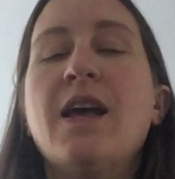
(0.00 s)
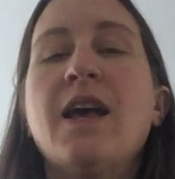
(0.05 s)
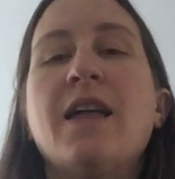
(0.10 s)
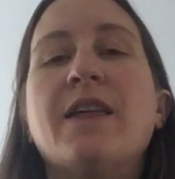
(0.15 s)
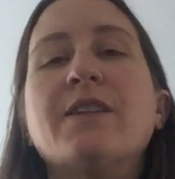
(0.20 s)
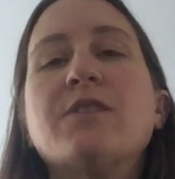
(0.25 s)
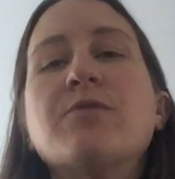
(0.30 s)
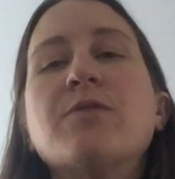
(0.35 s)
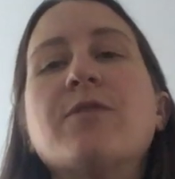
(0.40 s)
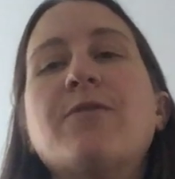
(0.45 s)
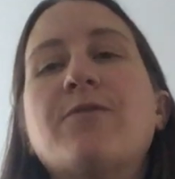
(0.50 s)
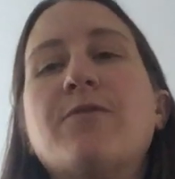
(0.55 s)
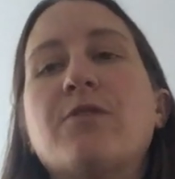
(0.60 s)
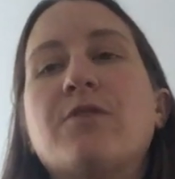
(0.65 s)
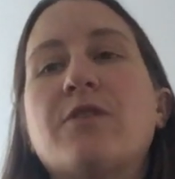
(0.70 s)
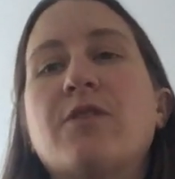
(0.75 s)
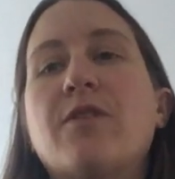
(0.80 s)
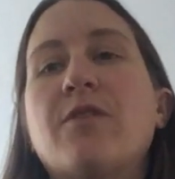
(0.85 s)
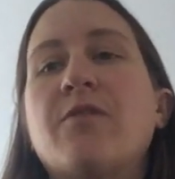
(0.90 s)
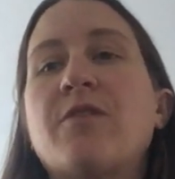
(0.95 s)
This
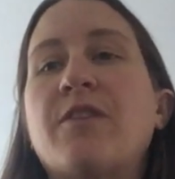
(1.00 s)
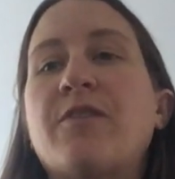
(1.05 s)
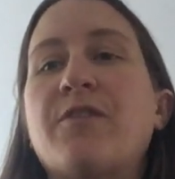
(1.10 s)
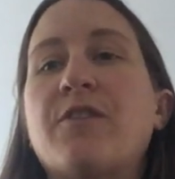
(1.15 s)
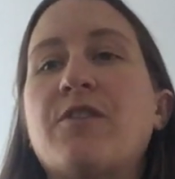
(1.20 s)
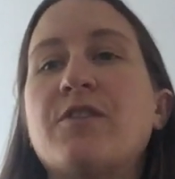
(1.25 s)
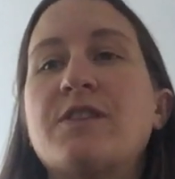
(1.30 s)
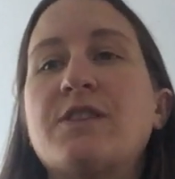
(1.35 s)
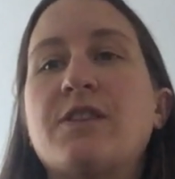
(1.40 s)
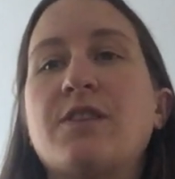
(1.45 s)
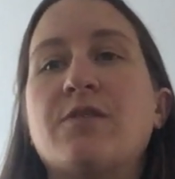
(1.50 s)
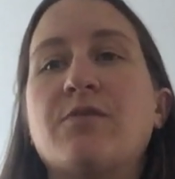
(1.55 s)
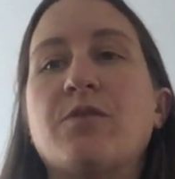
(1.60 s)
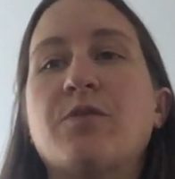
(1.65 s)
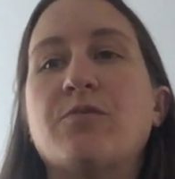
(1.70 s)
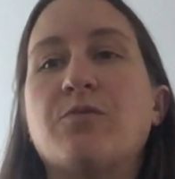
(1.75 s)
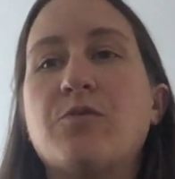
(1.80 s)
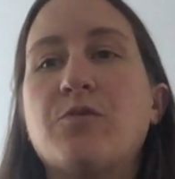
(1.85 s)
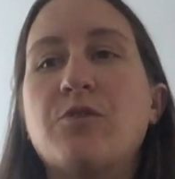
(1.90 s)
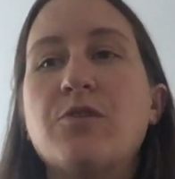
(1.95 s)
refers to the
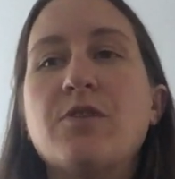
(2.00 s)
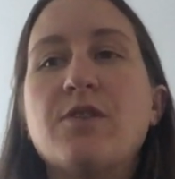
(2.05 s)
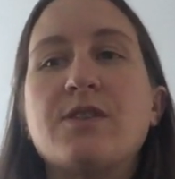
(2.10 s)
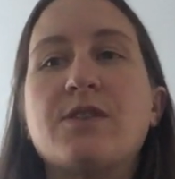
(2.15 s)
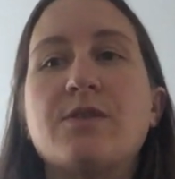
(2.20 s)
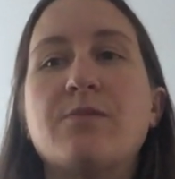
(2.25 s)
rewards